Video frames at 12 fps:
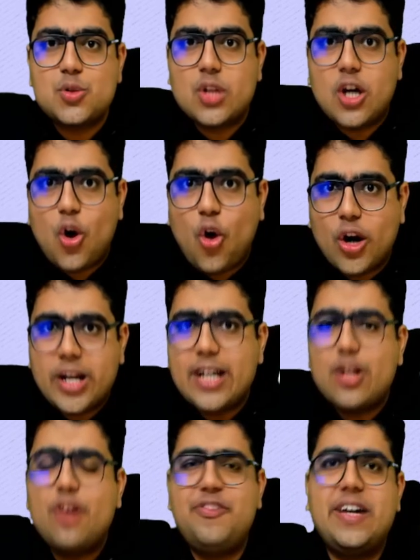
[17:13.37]
the audit
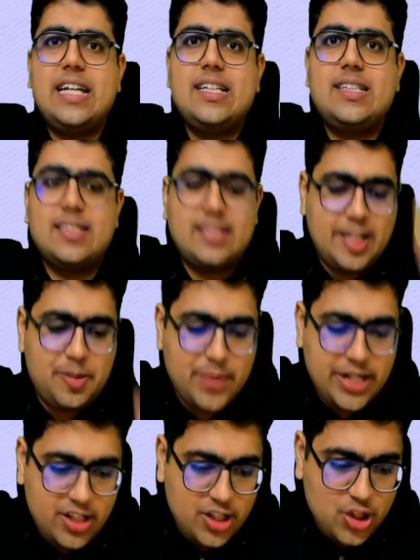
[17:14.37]
of financial
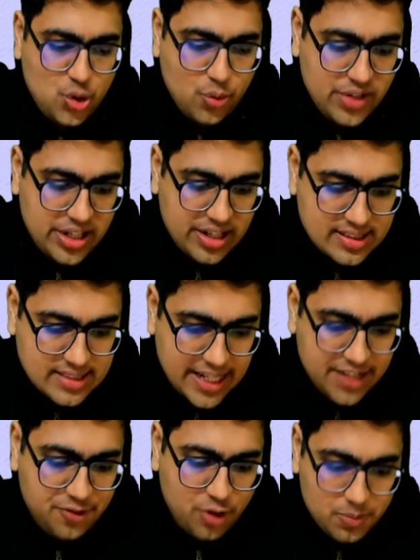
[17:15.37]
statement, you will
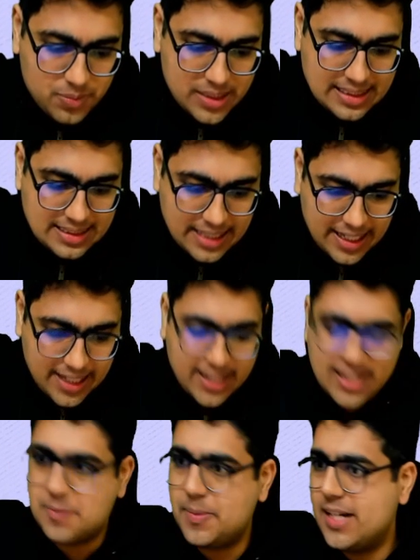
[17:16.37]
resign from this
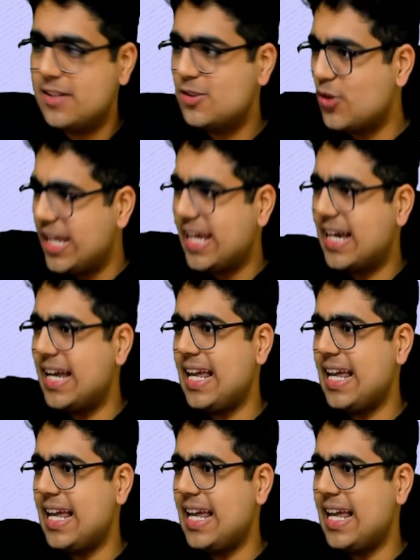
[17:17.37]
engagement. So legal